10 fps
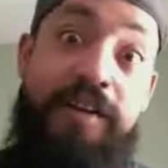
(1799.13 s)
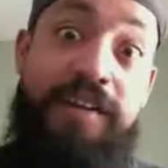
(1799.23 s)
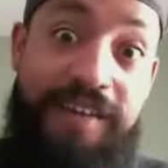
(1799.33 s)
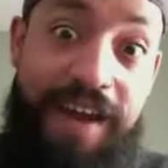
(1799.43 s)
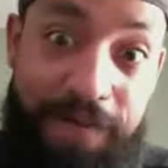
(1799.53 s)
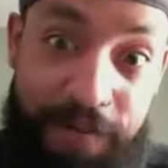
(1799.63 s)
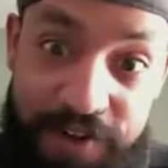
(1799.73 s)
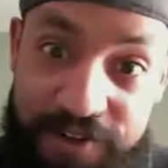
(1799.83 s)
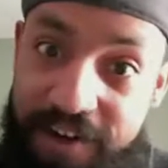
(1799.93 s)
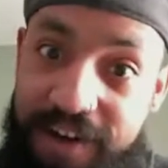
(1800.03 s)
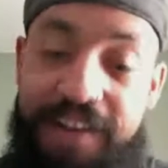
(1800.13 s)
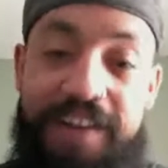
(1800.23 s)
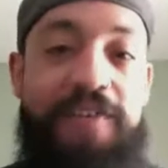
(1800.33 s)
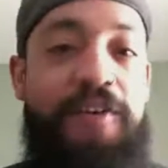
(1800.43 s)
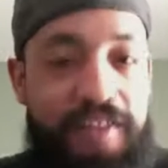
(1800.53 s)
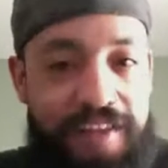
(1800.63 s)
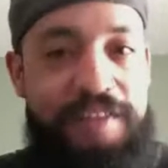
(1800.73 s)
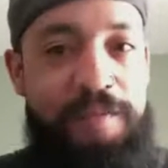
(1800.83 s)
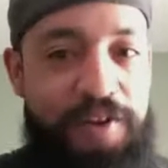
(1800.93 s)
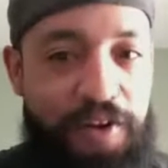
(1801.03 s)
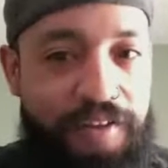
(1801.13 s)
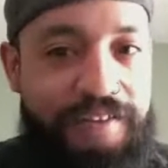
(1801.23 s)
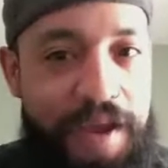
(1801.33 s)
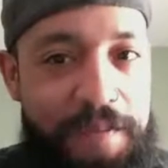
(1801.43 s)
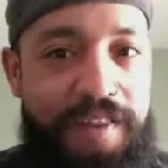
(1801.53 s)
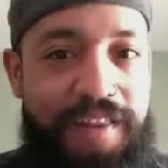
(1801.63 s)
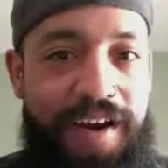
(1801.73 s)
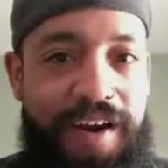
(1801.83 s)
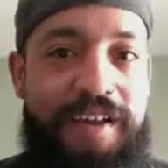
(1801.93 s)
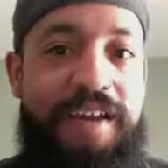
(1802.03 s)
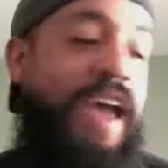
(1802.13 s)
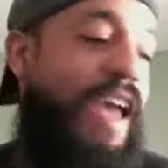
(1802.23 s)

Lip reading: time for a drink. Let's get some adult time in there. Hey,